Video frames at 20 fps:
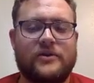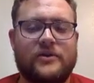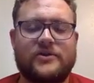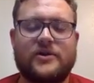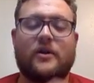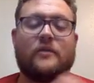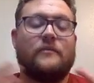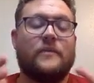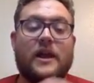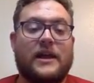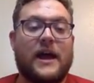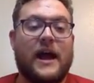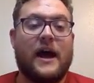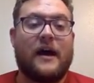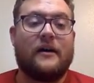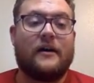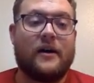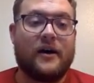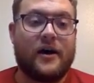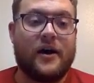So yeah,
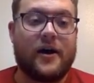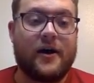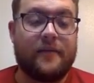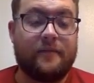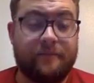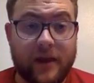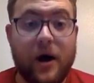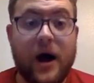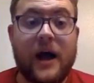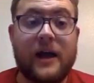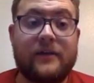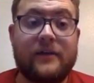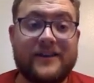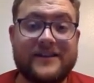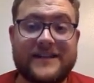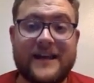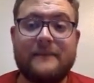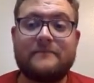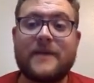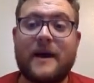um, but the
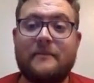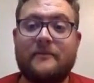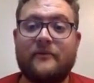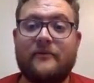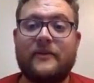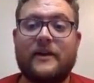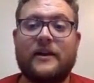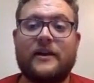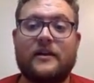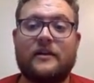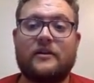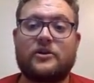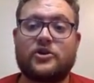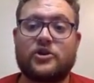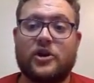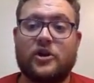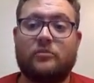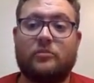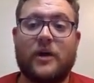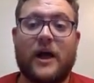same type of thing
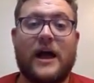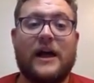should apply.